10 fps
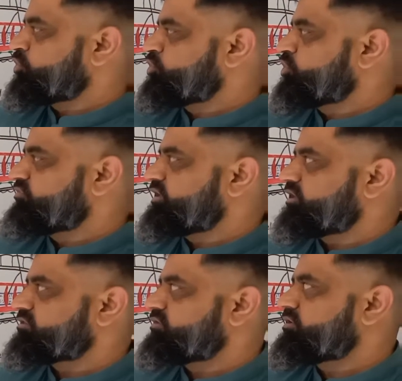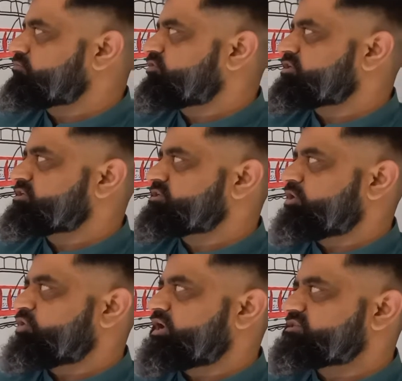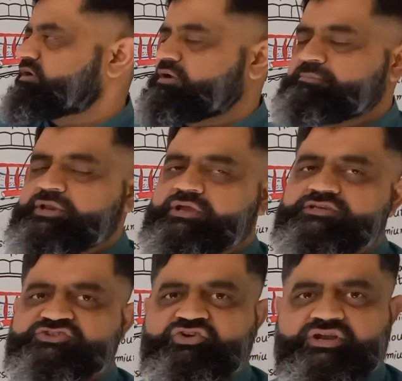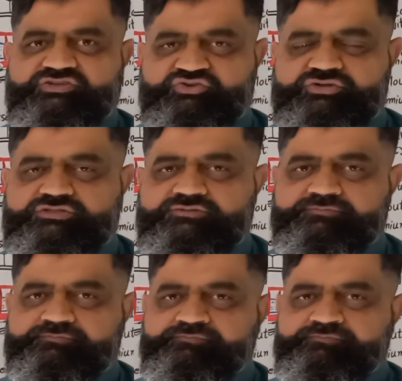body of an earthworm which is known as Lumbricus terrestris.